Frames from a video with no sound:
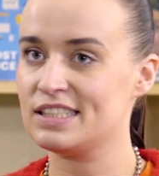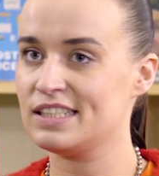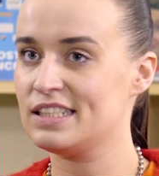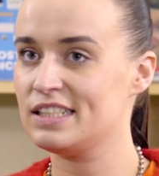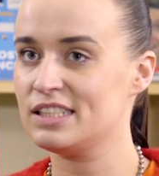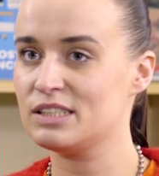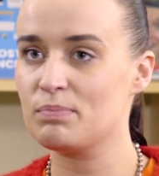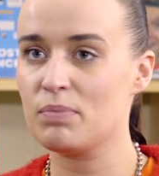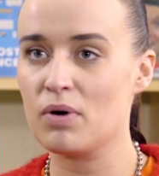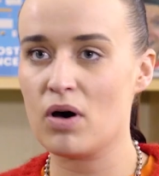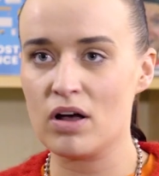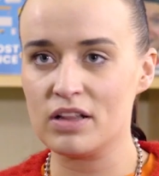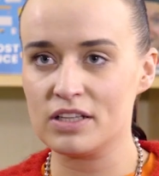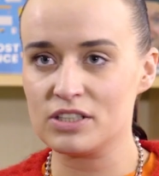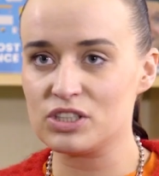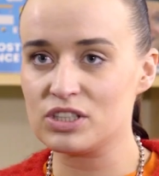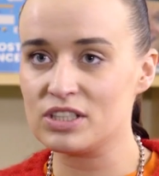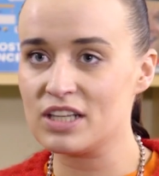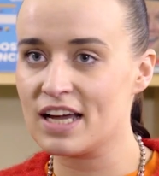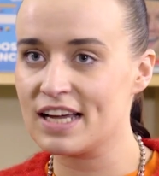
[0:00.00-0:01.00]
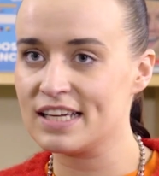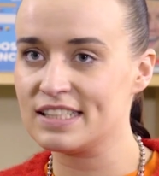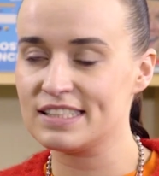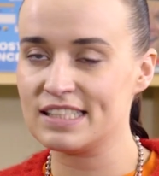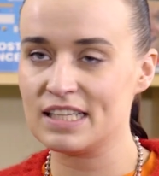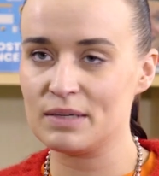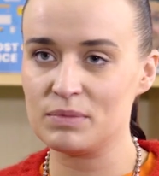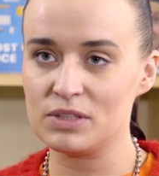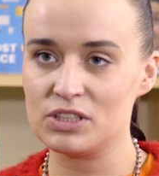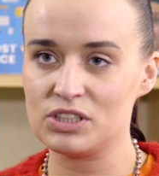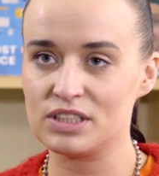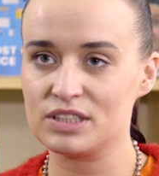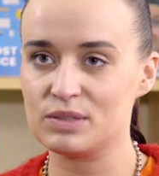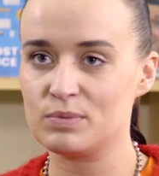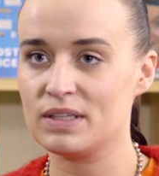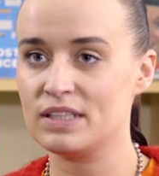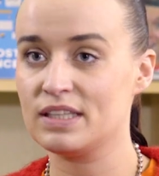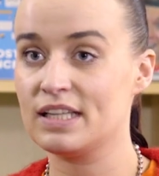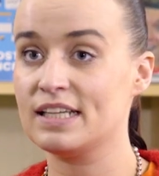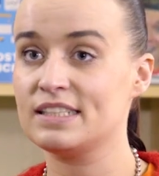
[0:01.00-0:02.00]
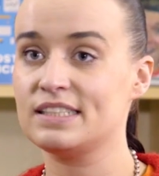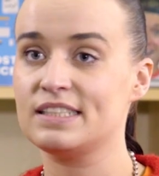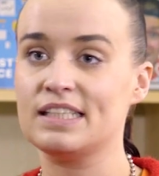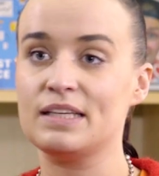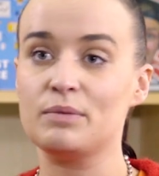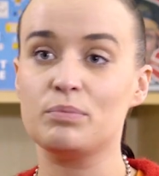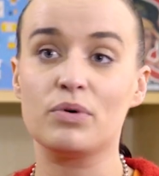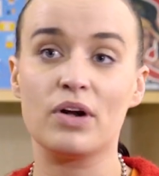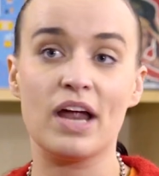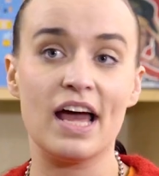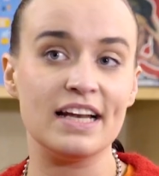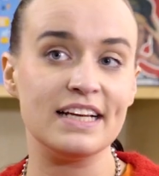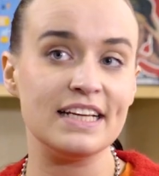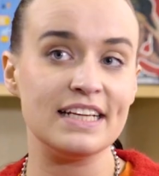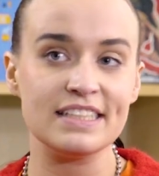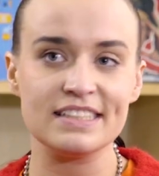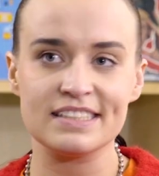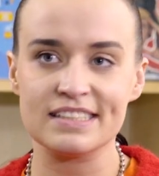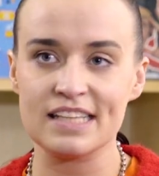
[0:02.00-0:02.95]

see these polished, nice images, when they see branding